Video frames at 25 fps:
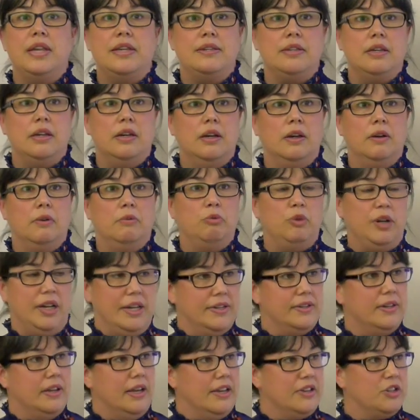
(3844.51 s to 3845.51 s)
as a
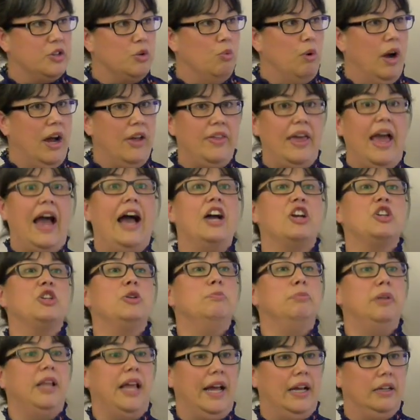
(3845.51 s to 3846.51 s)
reason as to why the
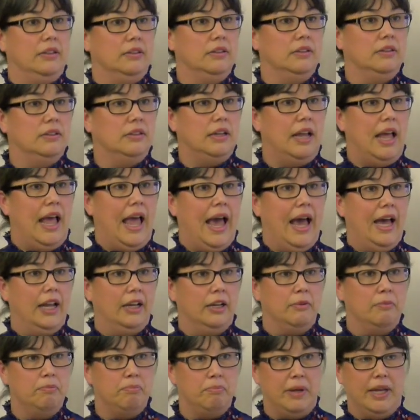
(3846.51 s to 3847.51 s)
action plan
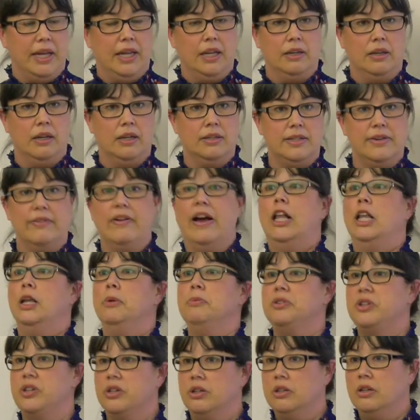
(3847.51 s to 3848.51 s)
hadn't been
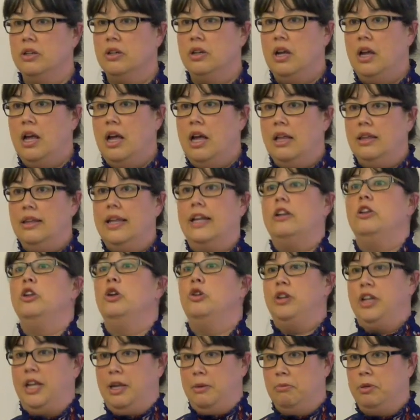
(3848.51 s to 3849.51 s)
developed, let
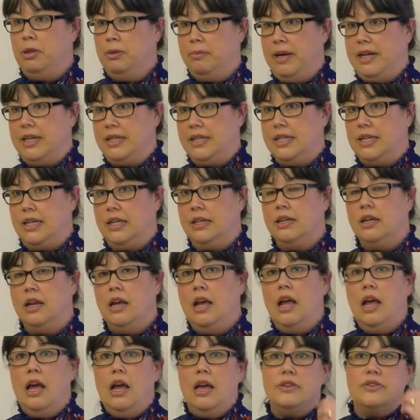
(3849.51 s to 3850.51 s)
alone implemented.
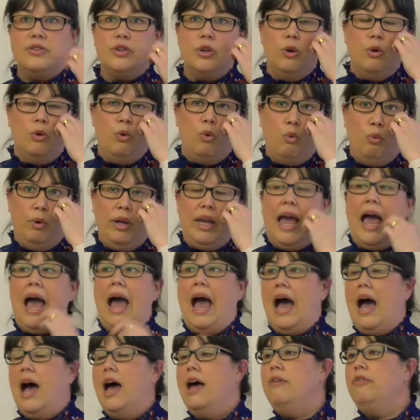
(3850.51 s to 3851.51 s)
So we
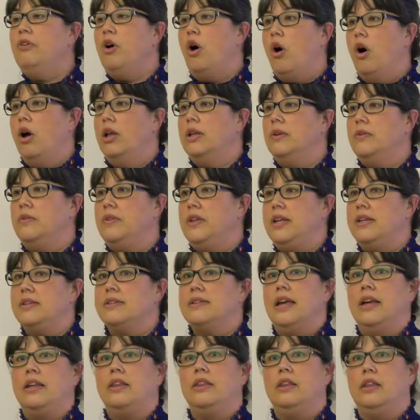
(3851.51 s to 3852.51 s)
have all of these,
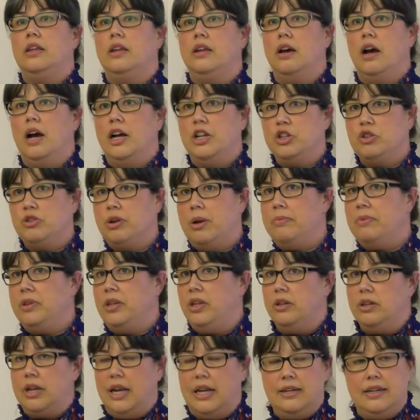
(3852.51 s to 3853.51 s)
like the UNDRIP, the
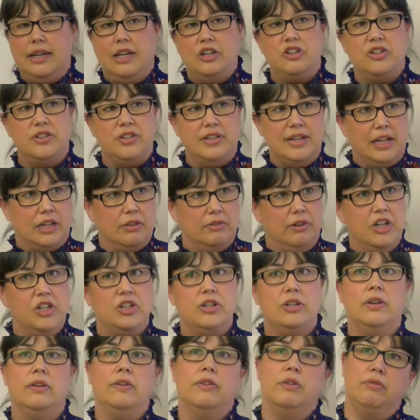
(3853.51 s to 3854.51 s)
United Nations
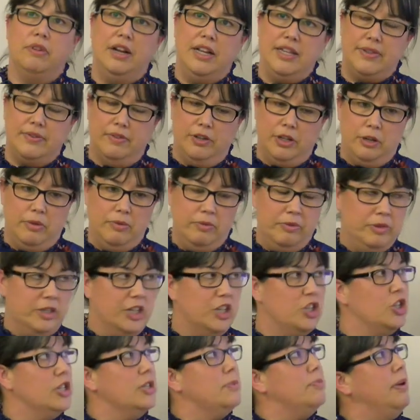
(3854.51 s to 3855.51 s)
Declaration of the Rights of
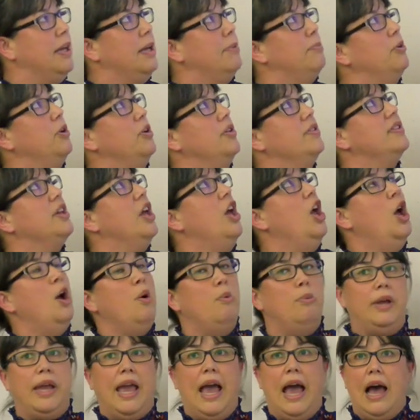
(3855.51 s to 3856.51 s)
Indigenous Peoples.
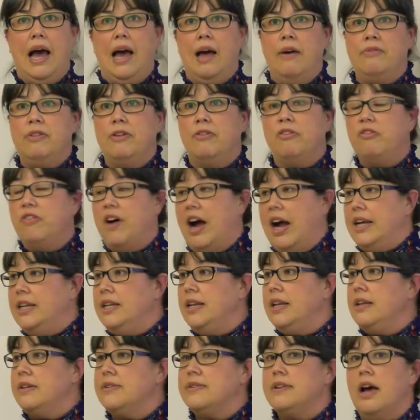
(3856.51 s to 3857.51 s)
We have the
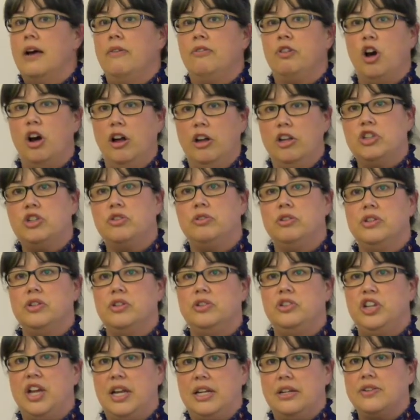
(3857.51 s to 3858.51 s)
findings of cultural
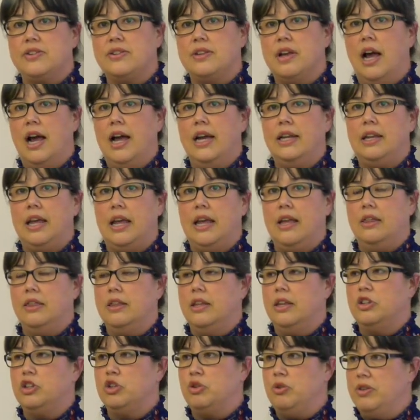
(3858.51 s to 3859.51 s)
genocide in
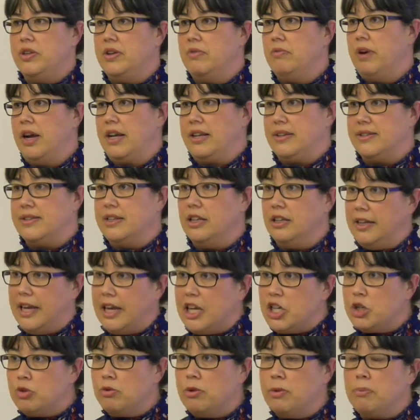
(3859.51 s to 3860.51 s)
the Truth and
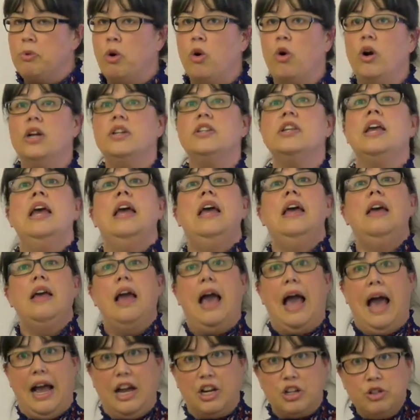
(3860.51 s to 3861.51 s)
Reconciliation Report
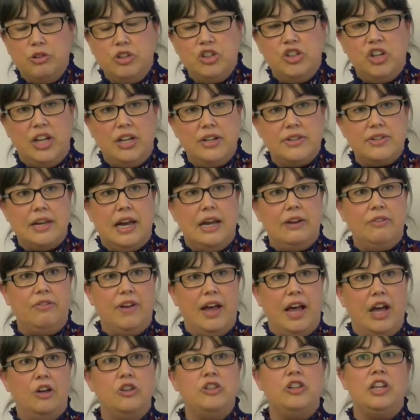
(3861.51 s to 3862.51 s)
actual genocide
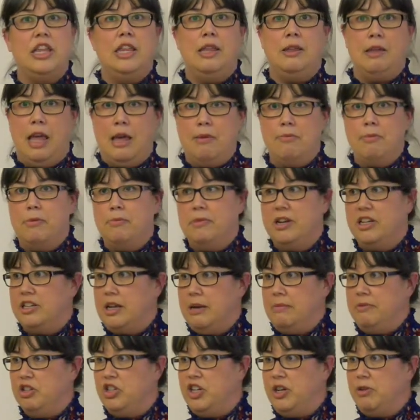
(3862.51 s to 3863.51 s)
found in the
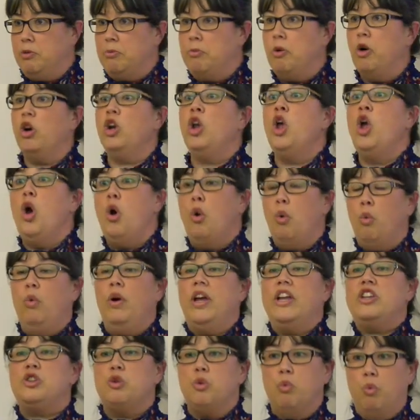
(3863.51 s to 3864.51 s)
MMWG report,
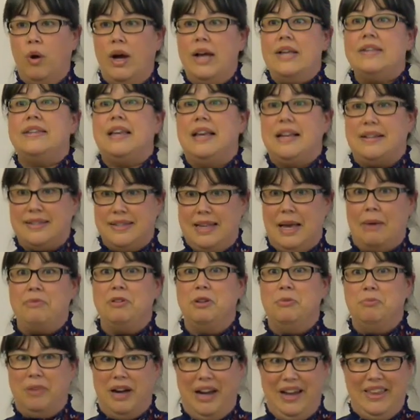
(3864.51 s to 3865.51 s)
which was
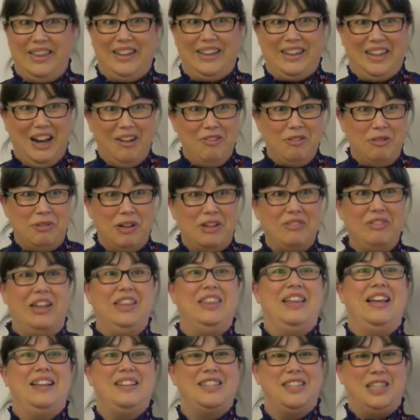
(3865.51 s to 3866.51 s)
accepted by the government, right?
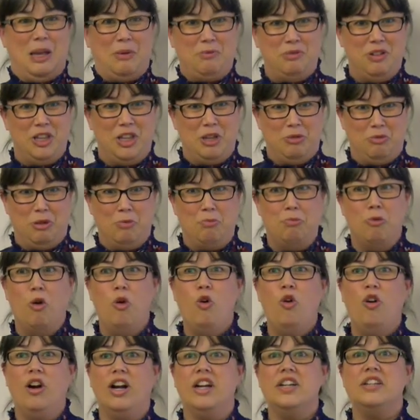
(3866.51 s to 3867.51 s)
They accepted the
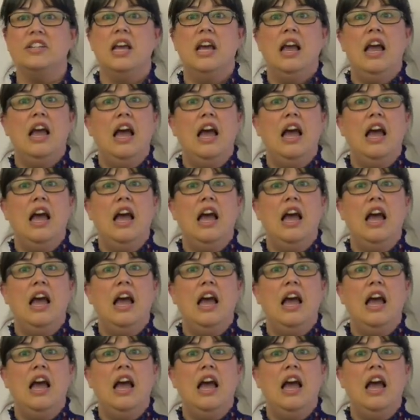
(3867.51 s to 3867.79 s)
report.